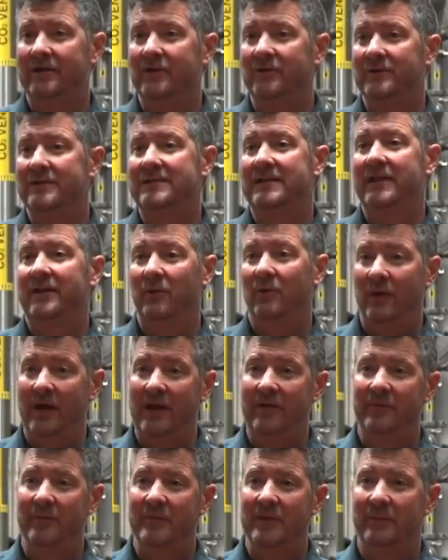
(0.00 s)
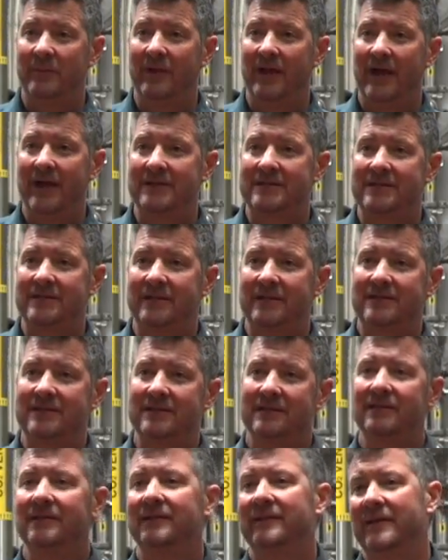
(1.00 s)
to do is get away from the plastics,
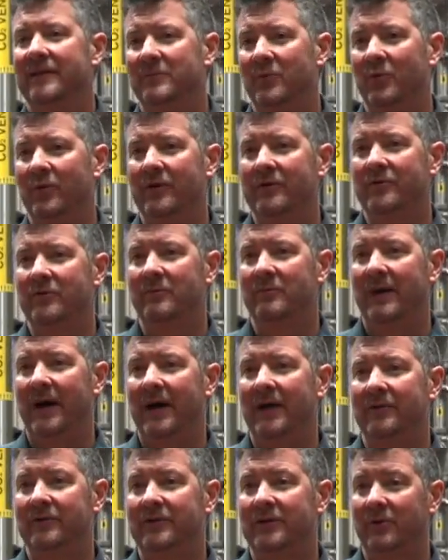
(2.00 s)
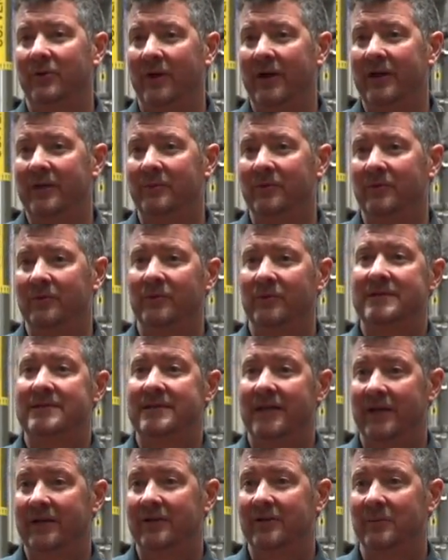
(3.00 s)
get more into a biodegradable,
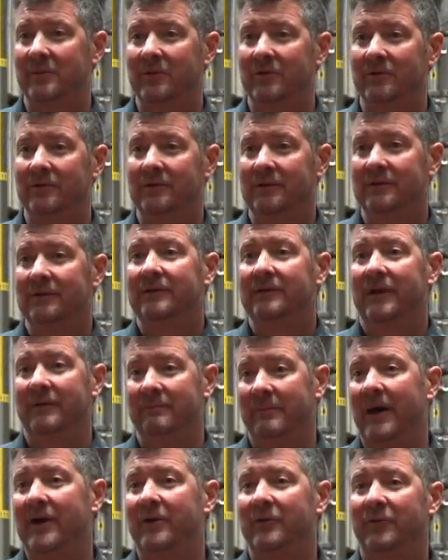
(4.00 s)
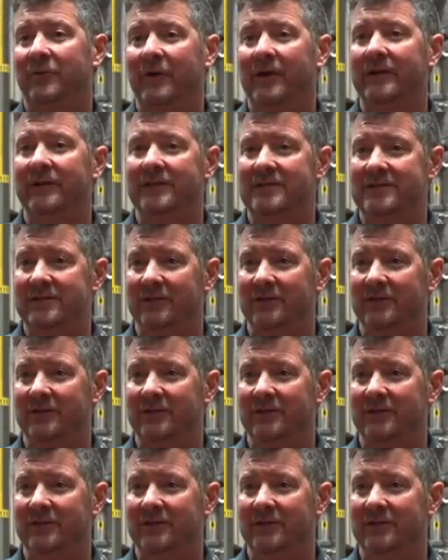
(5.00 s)
recyclable, and bio-friendly